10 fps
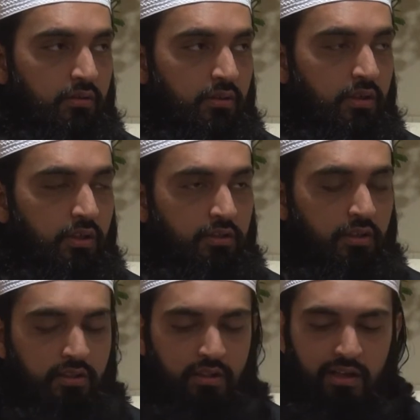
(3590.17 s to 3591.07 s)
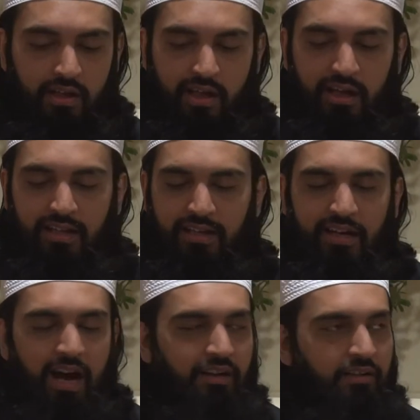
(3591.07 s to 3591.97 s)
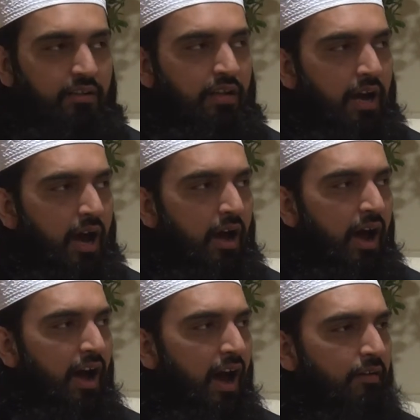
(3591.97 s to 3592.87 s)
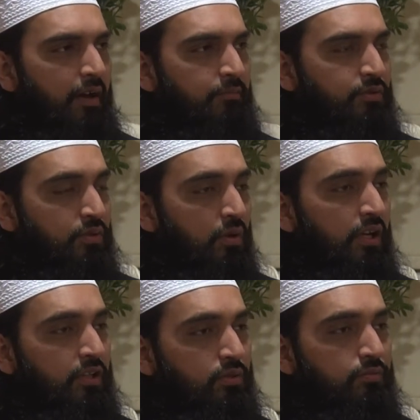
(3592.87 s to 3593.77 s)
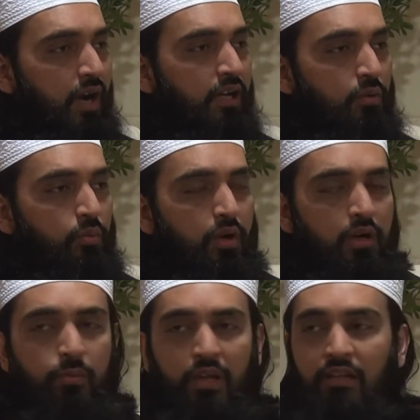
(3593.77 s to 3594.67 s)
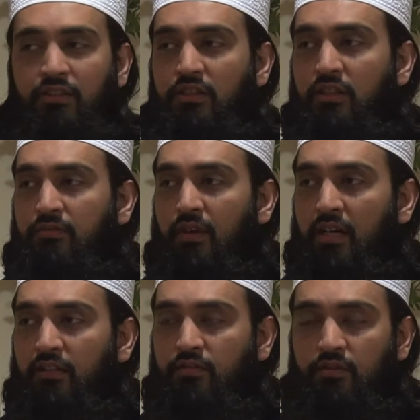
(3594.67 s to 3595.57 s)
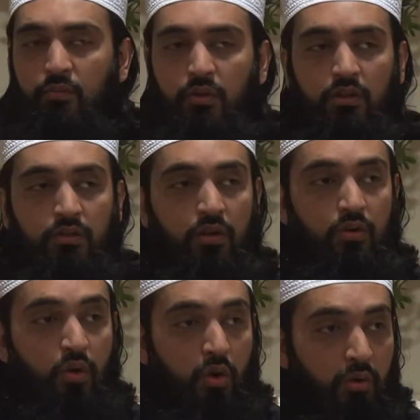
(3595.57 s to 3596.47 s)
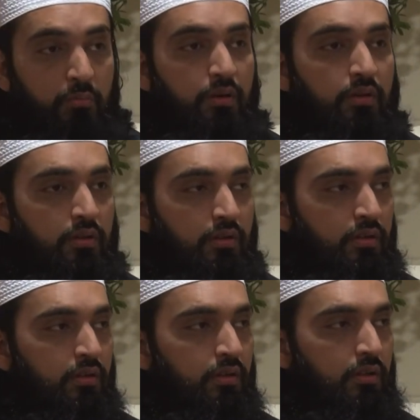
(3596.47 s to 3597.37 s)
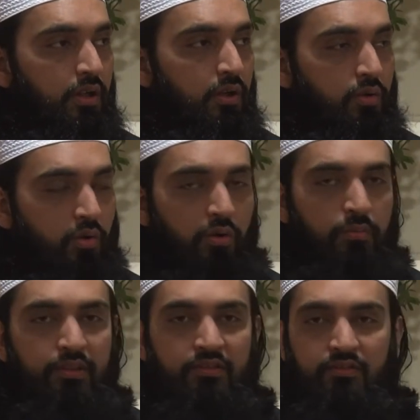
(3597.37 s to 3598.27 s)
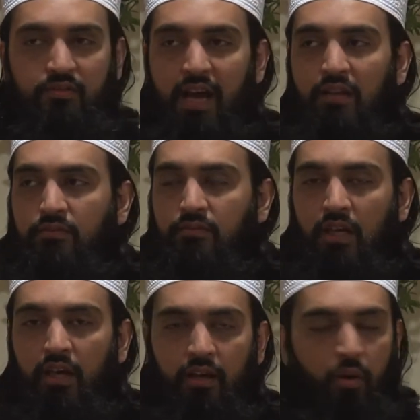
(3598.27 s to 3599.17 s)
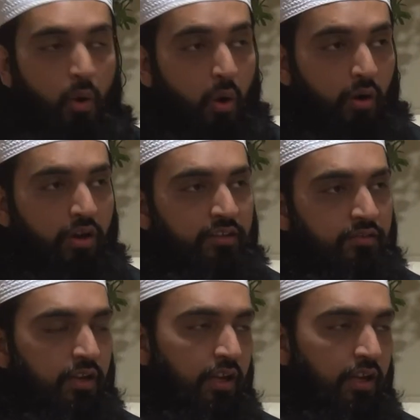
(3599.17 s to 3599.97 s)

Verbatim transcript: You know, the, I, I, am struggling to find a word that actually defines the word raw. You know, raw is a slight, eh, awe is,